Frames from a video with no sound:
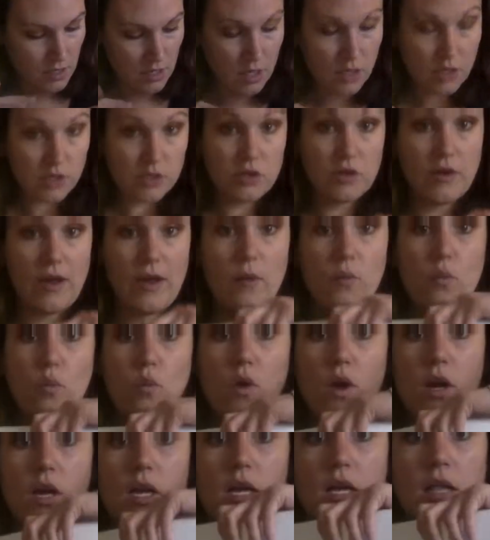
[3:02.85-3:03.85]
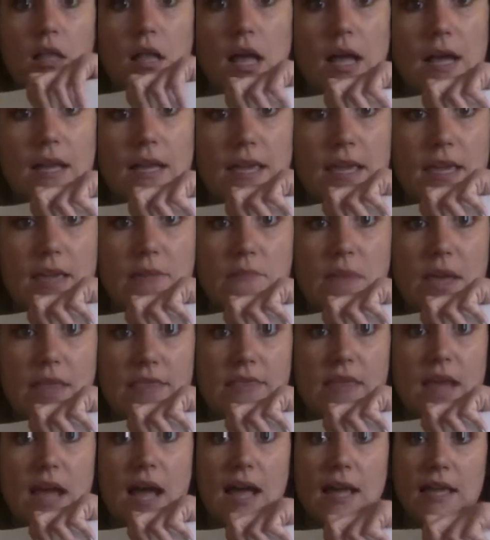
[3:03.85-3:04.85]
So at 1 o'clock, he met
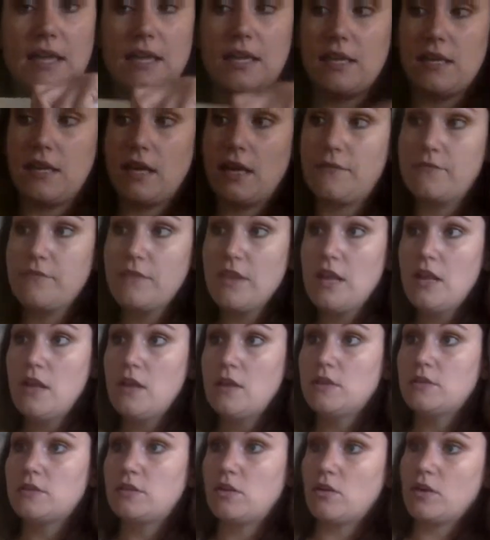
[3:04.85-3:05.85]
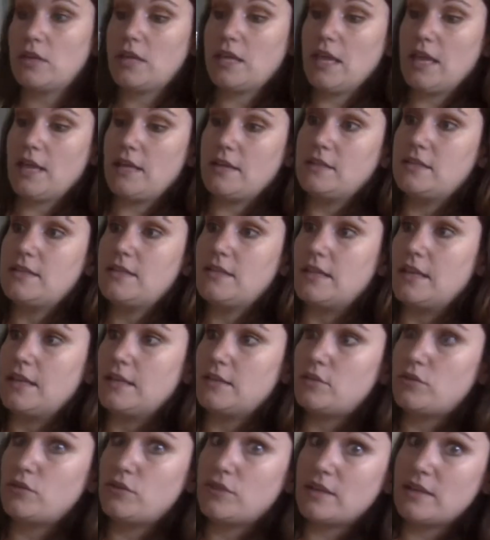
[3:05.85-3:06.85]
the hyena. So again, to get
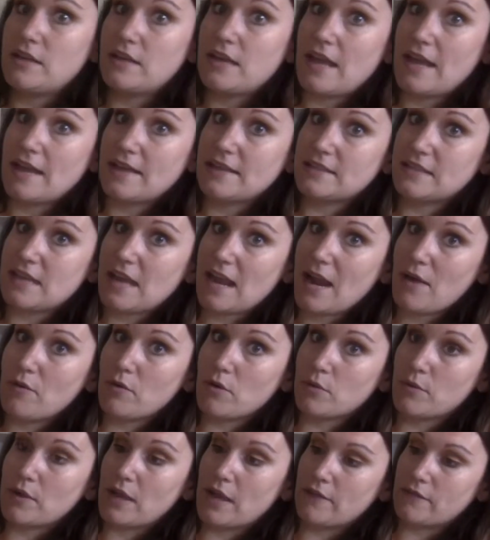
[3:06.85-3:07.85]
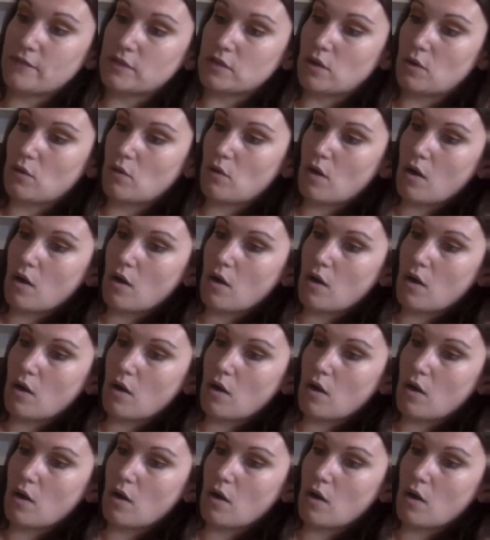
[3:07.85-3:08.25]
to the next hour, we have to go